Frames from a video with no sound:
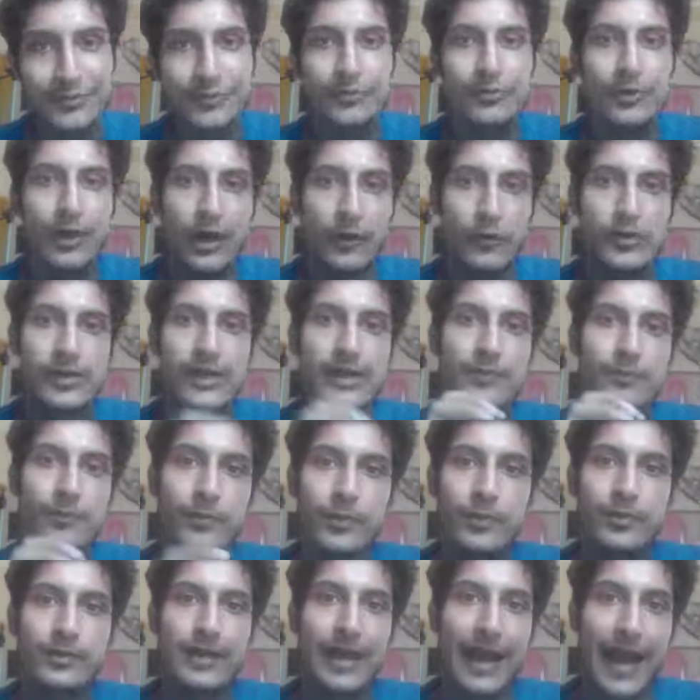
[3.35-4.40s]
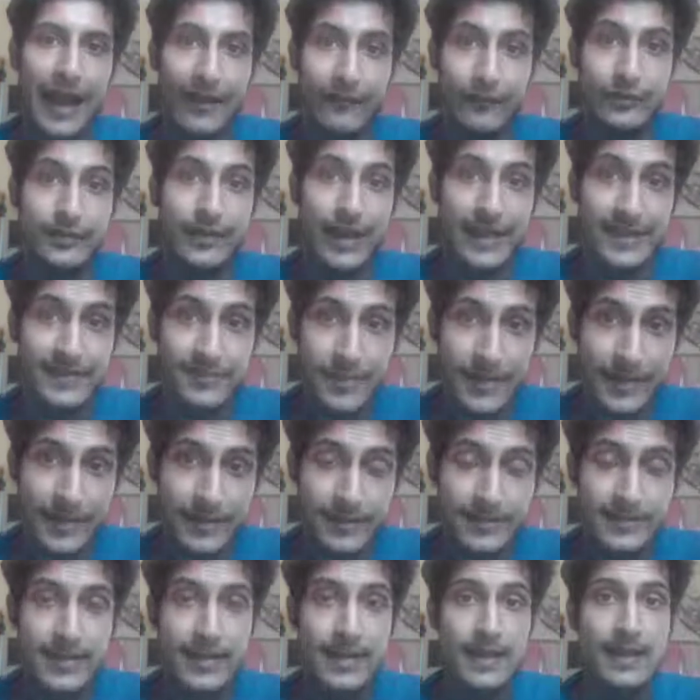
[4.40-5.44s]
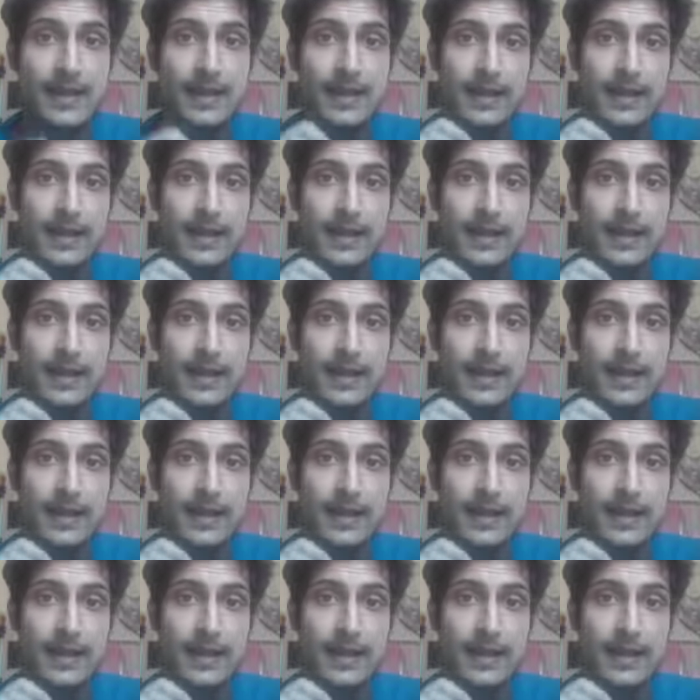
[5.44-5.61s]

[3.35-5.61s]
you how you can put advertisements